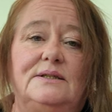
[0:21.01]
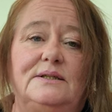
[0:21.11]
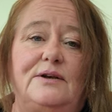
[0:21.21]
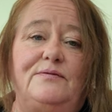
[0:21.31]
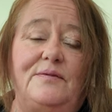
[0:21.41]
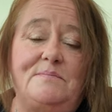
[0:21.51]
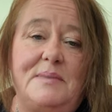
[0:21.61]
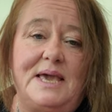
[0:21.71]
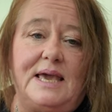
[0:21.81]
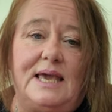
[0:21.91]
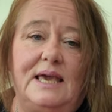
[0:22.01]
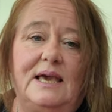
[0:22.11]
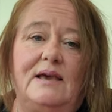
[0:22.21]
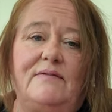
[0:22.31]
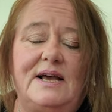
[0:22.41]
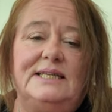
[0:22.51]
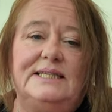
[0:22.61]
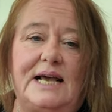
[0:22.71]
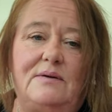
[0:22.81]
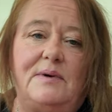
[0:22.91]
So for me, if I
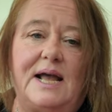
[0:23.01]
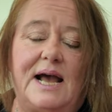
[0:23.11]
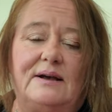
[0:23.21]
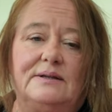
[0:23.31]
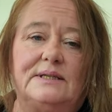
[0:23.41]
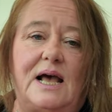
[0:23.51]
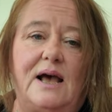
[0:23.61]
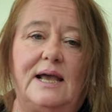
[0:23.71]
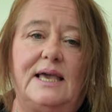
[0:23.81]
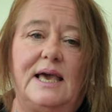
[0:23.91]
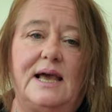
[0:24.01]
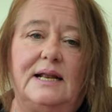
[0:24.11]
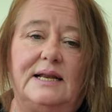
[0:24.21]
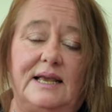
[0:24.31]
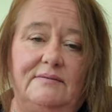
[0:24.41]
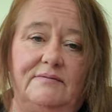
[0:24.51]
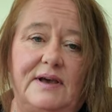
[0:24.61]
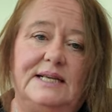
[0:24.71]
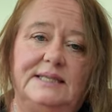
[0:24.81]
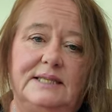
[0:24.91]
sell my house, I can
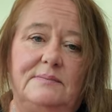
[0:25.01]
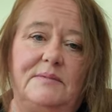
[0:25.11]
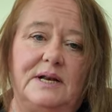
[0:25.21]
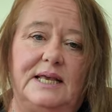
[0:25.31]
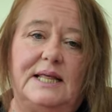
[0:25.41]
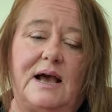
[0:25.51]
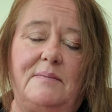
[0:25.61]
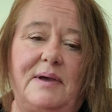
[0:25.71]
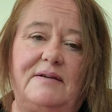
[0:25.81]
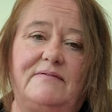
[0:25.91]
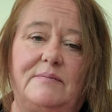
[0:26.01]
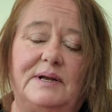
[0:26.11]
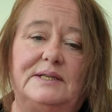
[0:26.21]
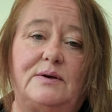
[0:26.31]
invest the money that I make from it.